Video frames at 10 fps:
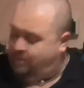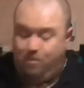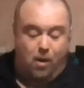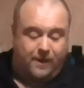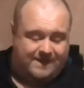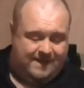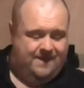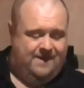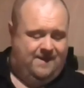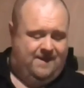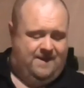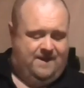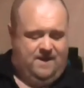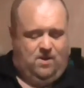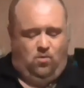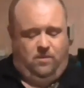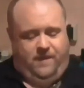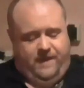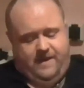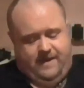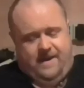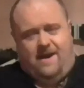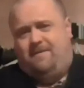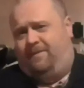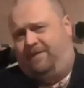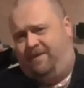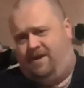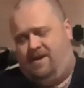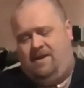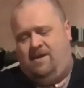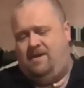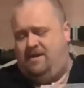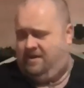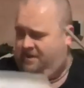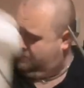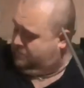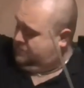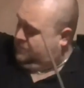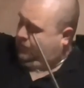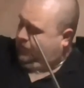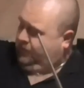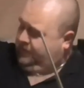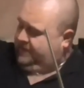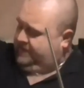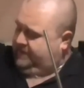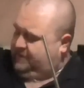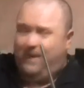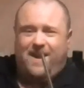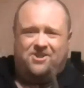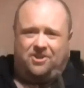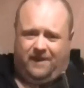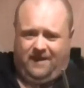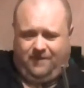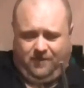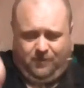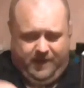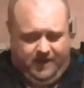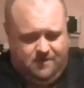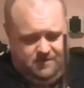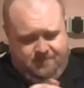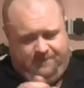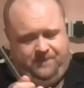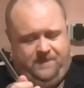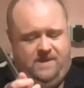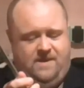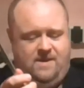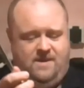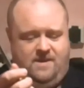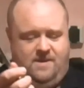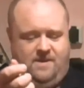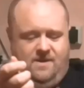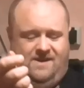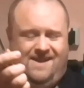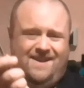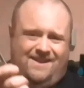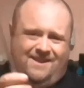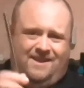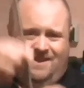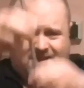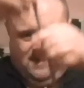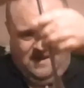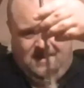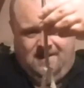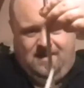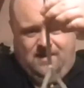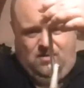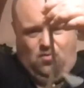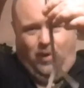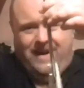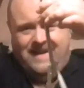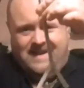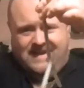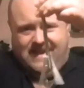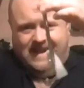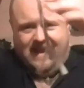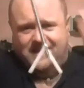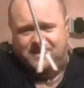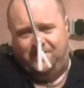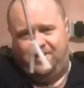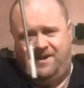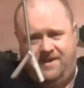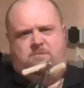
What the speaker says: But one thing I have got specially for the wine is this wine degasser.